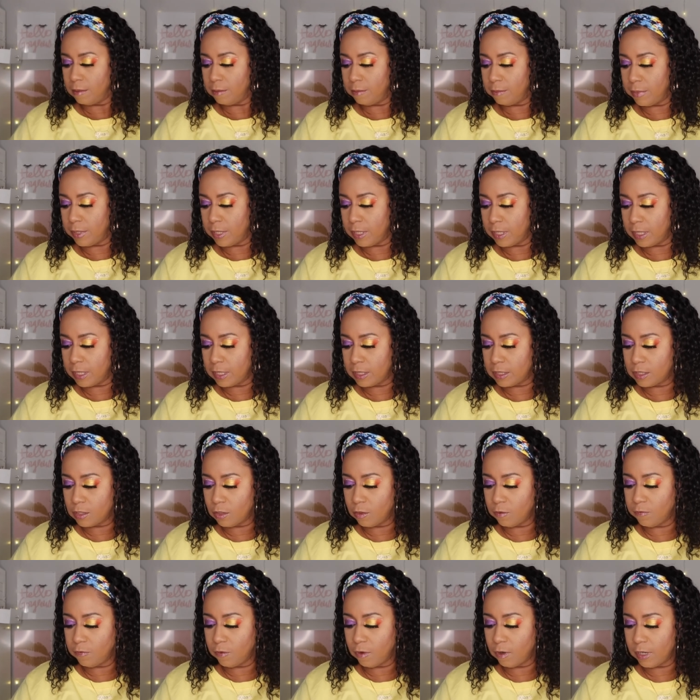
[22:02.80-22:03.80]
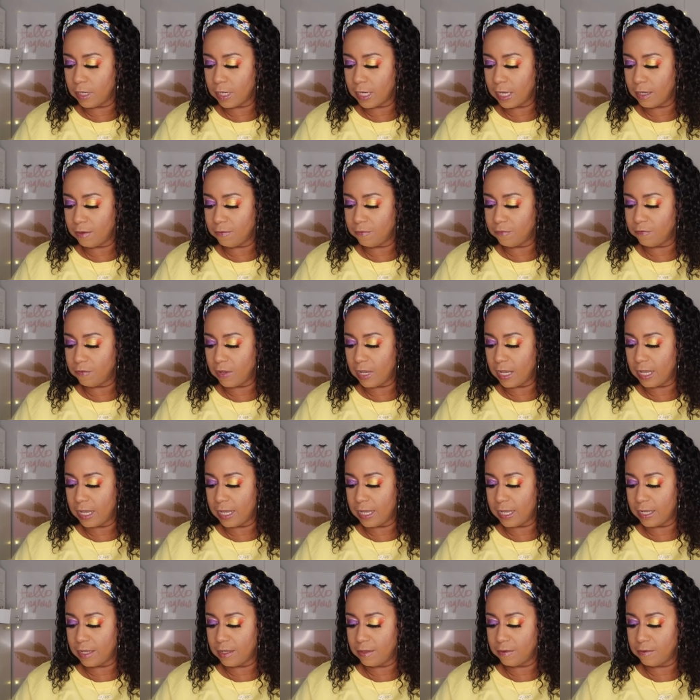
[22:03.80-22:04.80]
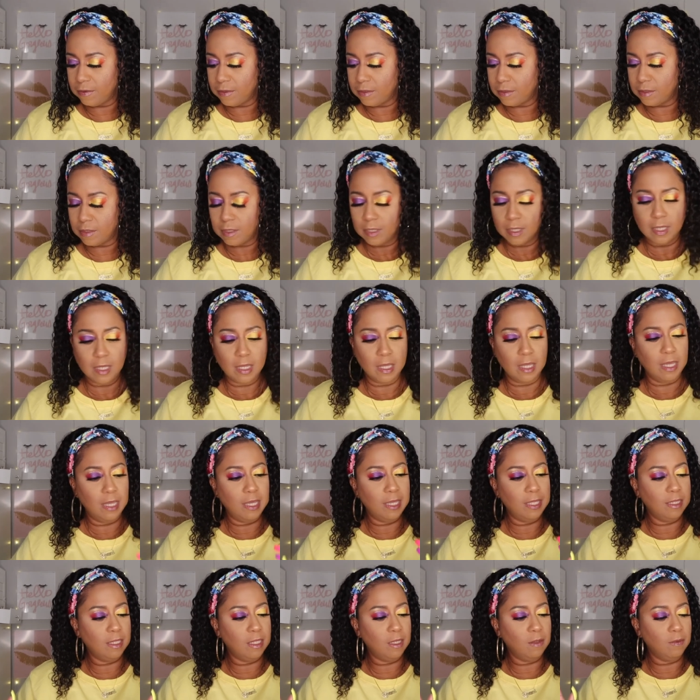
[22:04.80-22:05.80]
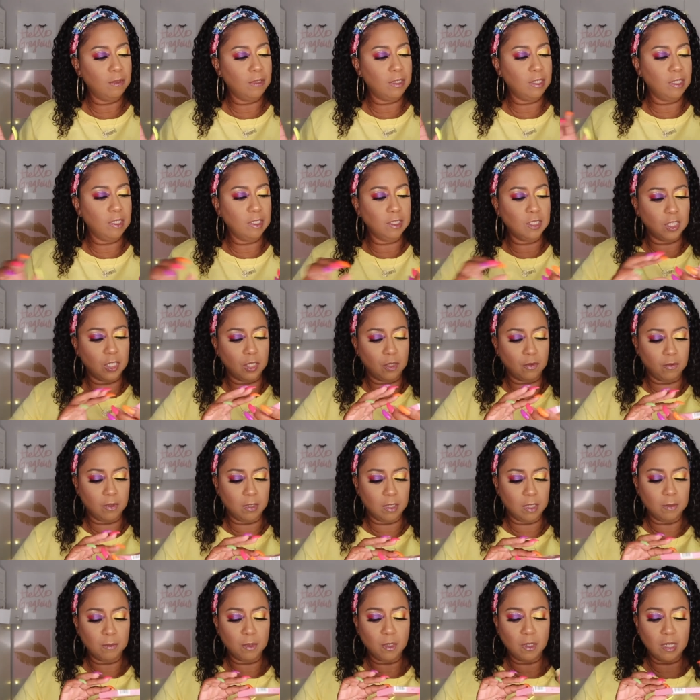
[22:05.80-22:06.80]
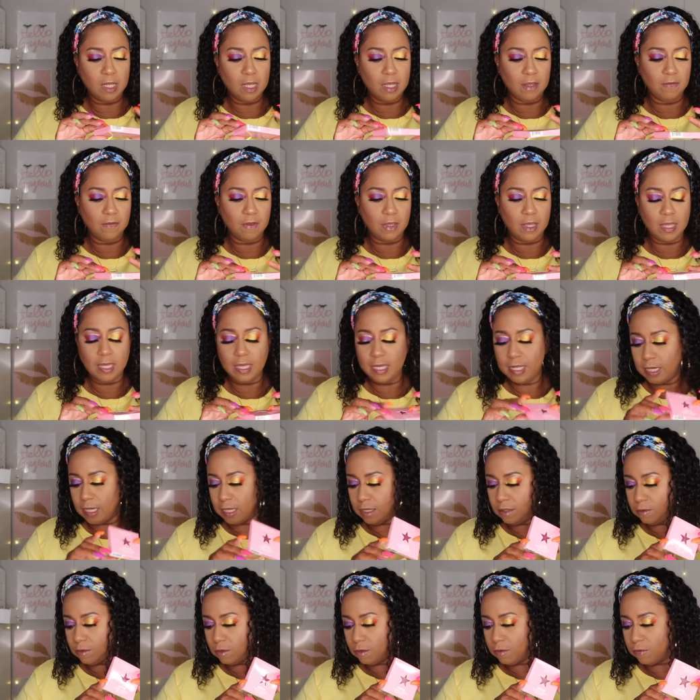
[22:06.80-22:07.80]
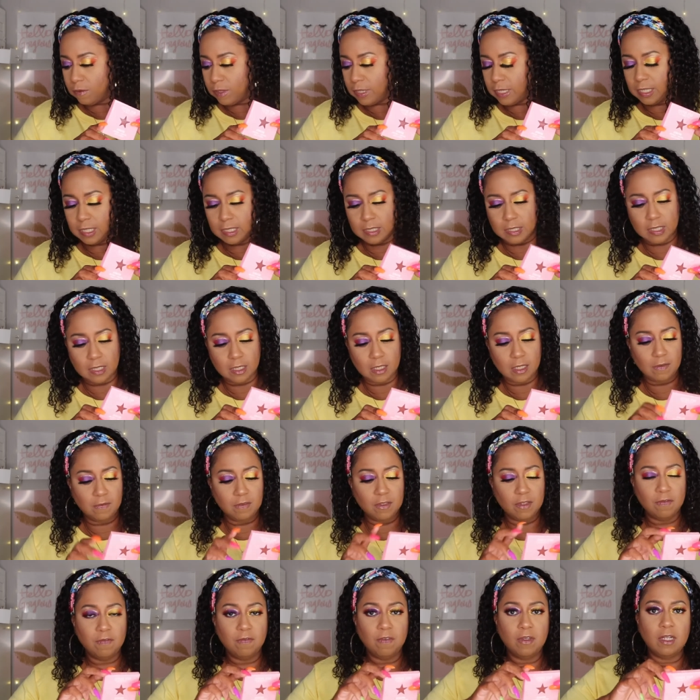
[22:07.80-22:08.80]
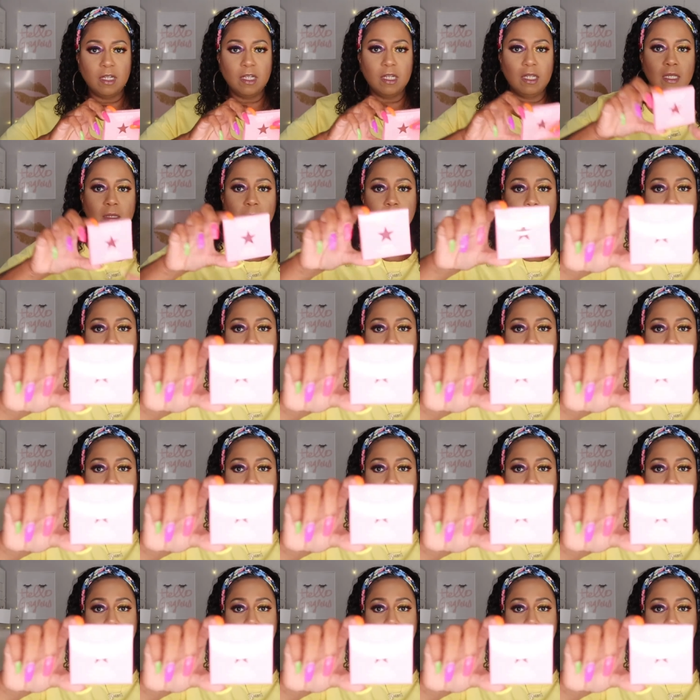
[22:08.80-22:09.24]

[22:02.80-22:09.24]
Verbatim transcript: But so far I got five. And then with these three, I'm going to have eight. I don't know if eight is enough to fit in. It